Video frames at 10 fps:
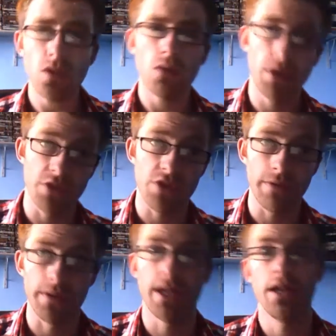When you
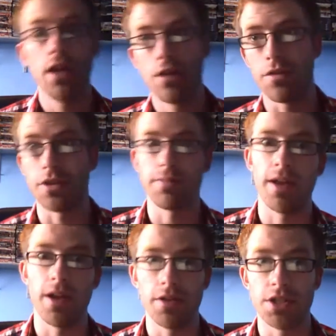travel there, First
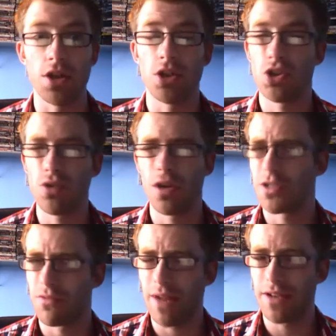player discards two cards
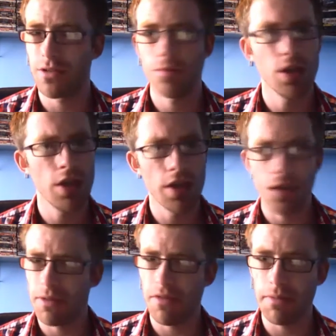at random. It
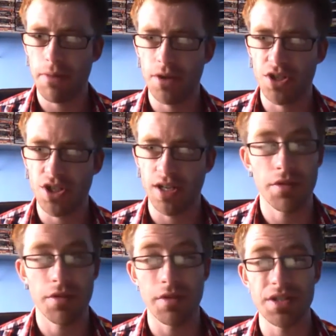can be very punishing
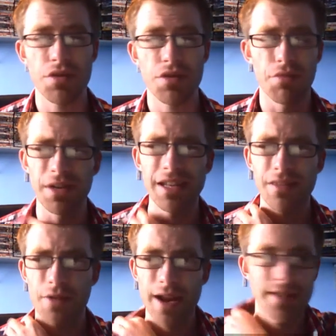for its three
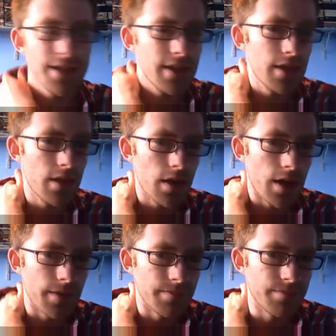threat
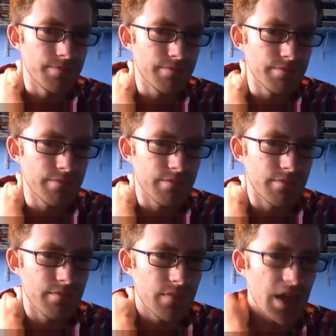um,
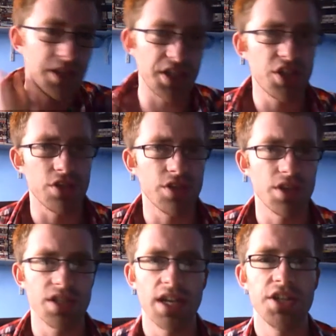addition to
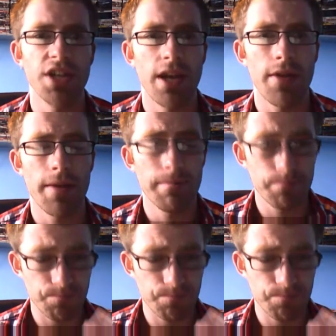the staging area.